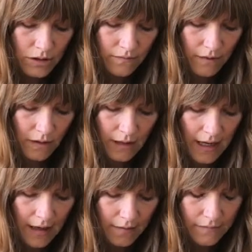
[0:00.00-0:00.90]
of their
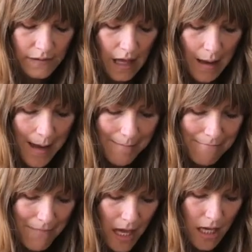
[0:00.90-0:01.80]
lives
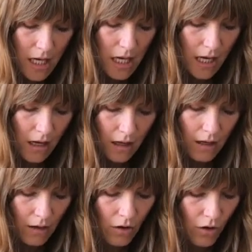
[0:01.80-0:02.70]
making
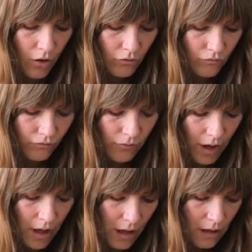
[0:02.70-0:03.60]

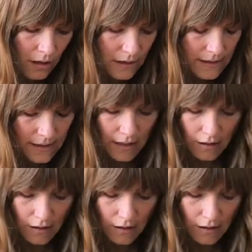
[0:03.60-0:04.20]
rugs and